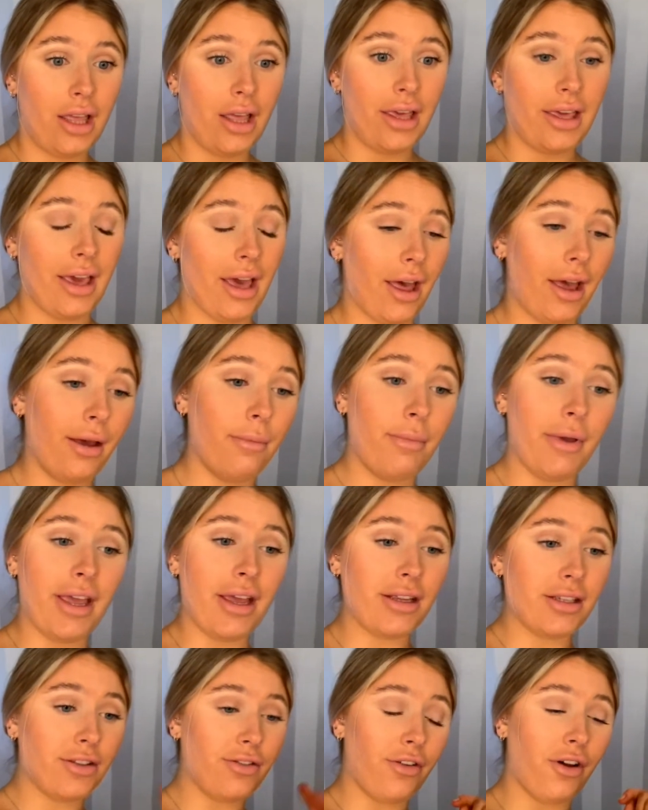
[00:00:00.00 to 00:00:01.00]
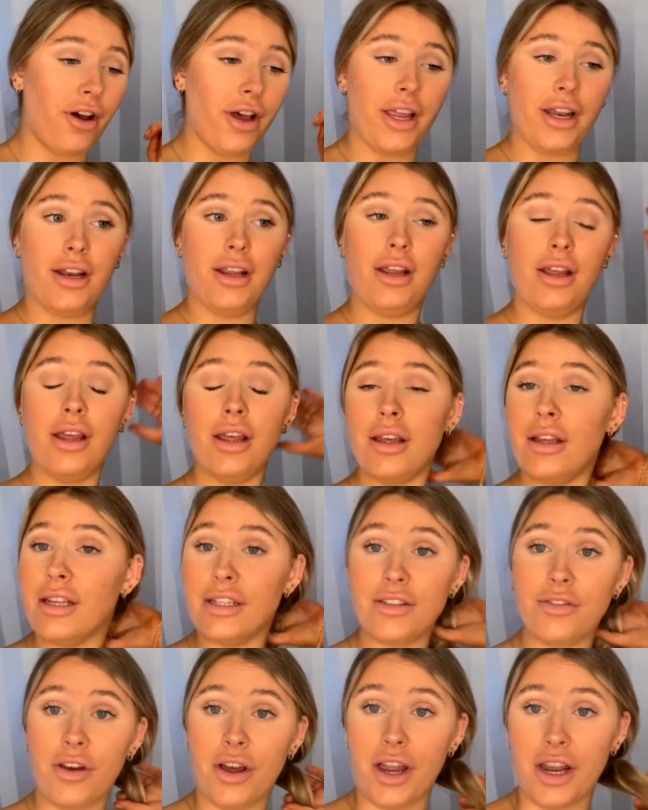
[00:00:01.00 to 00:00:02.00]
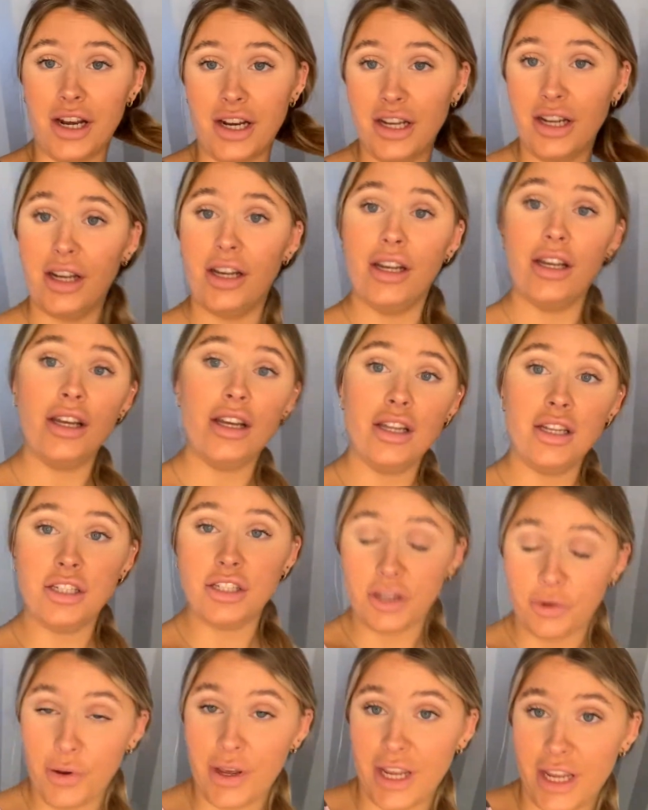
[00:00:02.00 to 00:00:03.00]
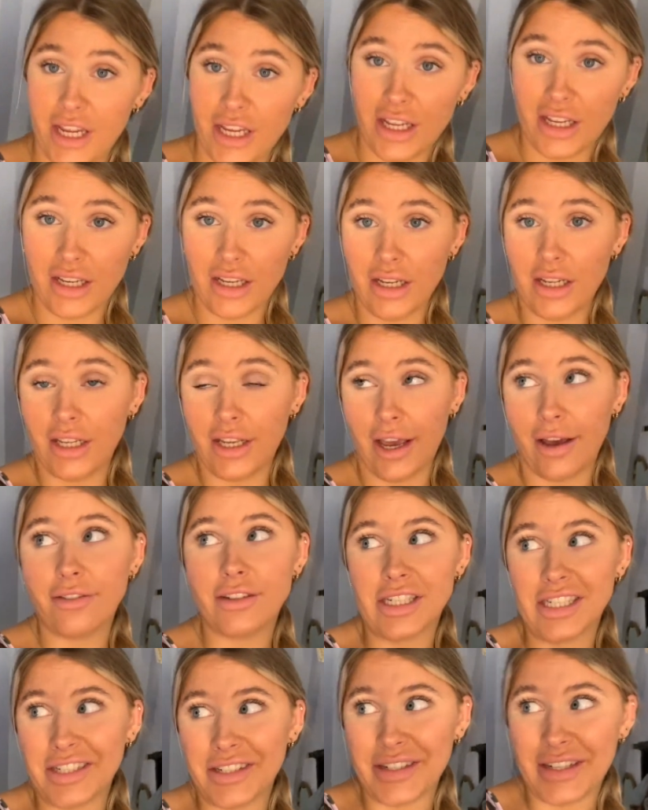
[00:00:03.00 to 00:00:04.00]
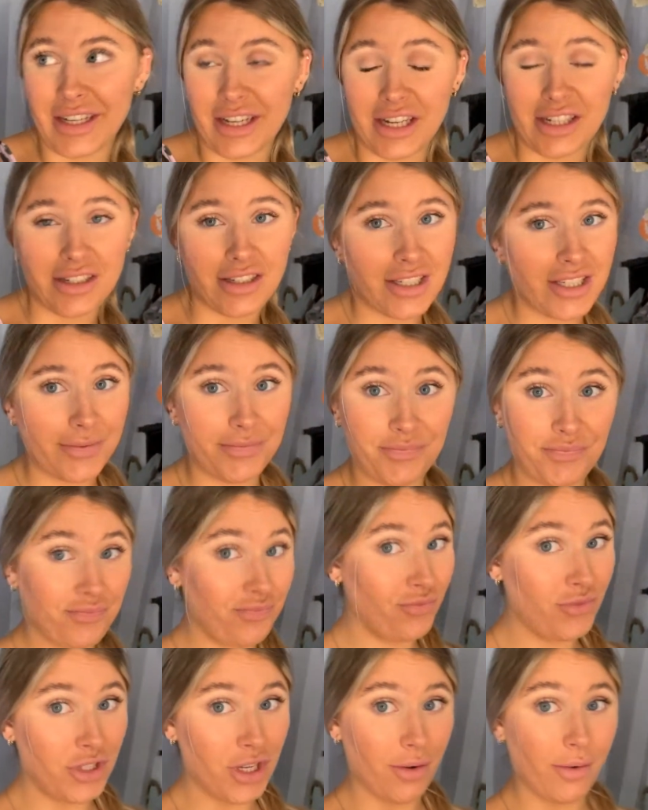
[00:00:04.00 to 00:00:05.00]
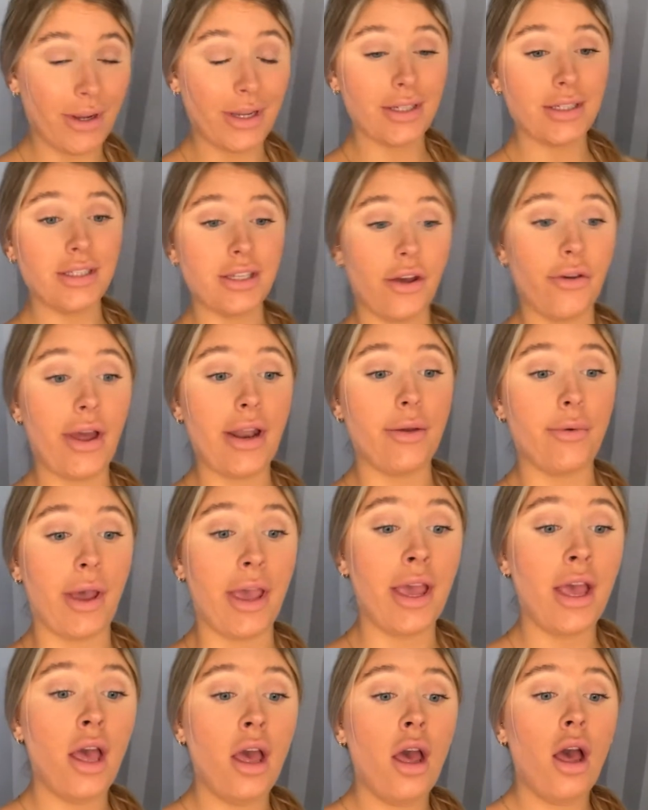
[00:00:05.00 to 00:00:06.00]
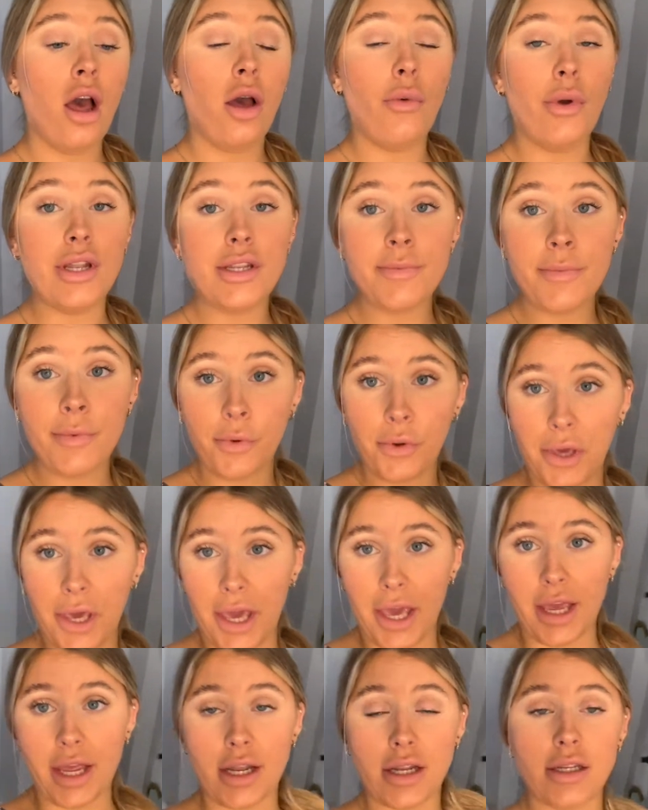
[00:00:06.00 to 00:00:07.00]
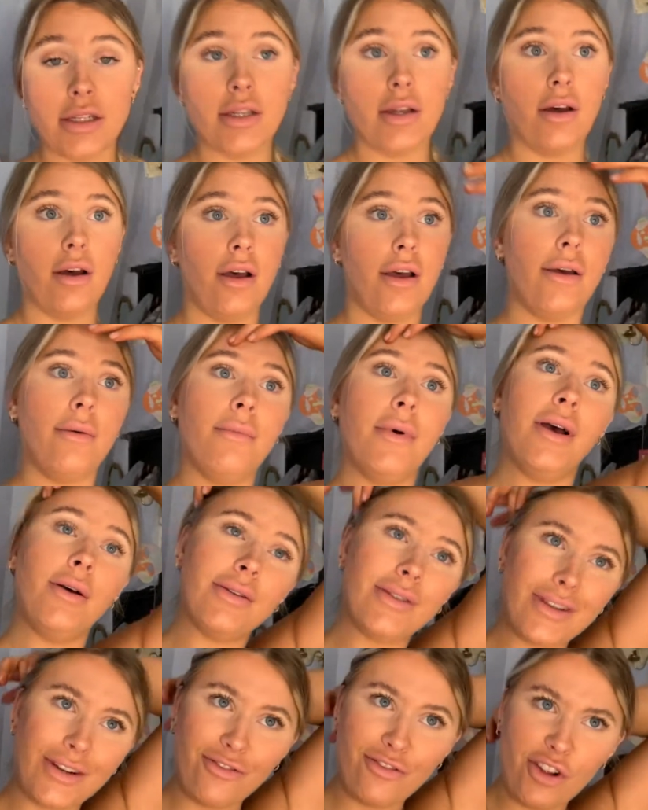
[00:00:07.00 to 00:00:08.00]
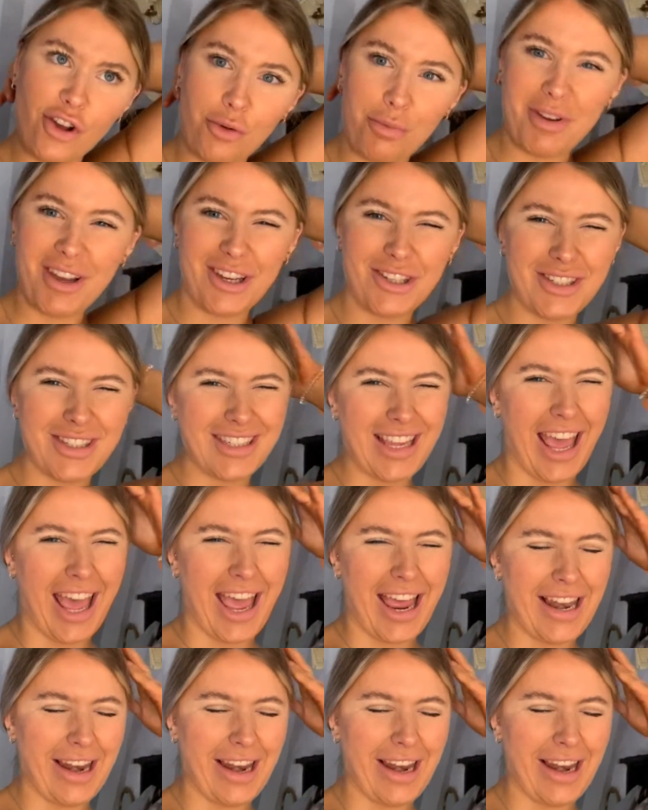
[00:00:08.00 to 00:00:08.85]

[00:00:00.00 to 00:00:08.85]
yeah, but it's fine. It's fine. Do it. You have to do it, girls. Do it. So anyway, went to Milton Keynes. Um, I was going to vlog, I got scared.